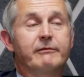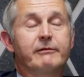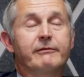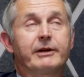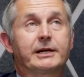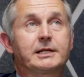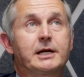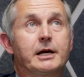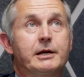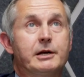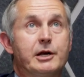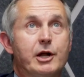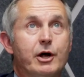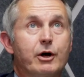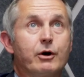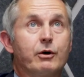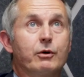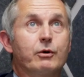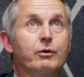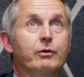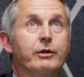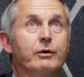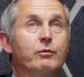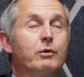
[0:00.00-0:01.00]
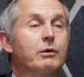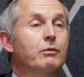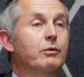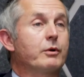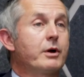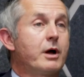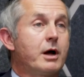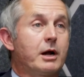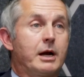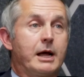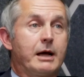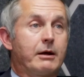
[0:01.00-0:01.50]
in fact, I know that we were
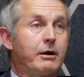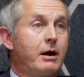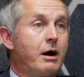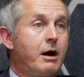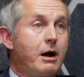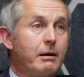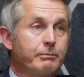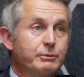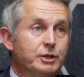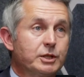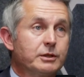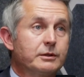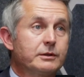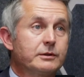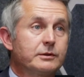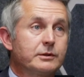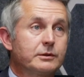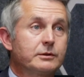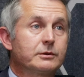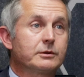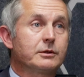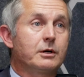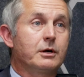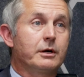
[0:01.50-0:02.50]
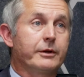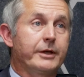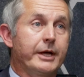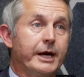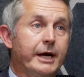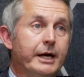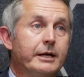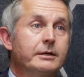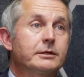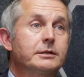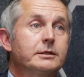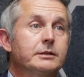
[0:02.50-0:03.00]
not out of options on
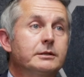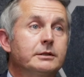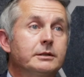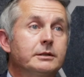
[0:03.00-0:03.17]
that.